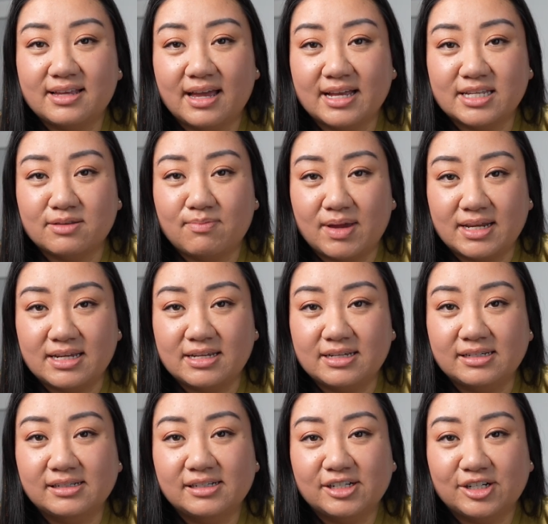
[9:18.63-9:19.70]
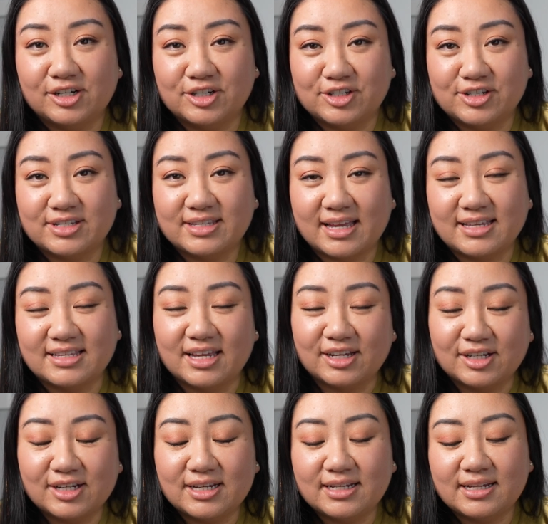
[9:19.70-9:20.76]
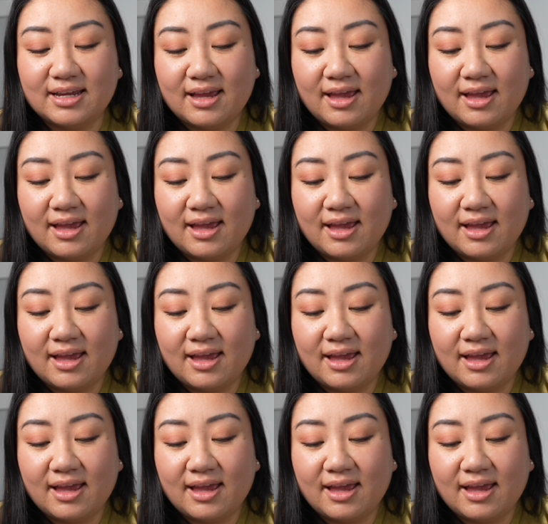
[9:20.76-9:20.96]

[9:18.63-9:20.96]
as many urges as I could,